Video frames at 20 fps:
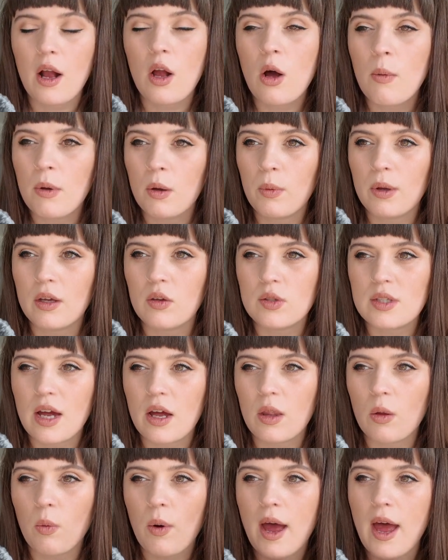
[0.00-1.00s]
got my wiggles
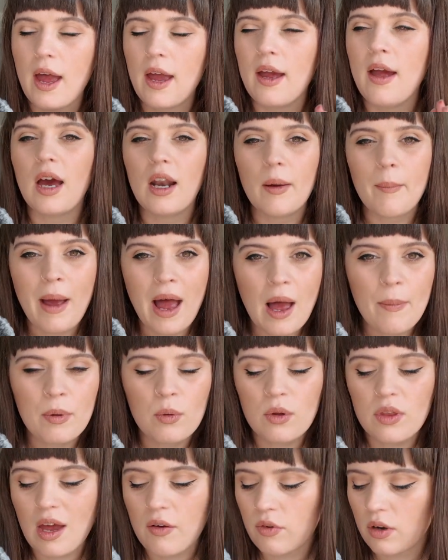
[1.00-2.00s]
out the way, and I'm happy
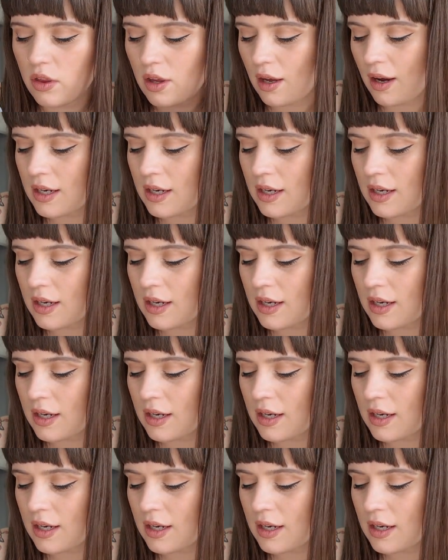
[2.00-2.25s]
with everything.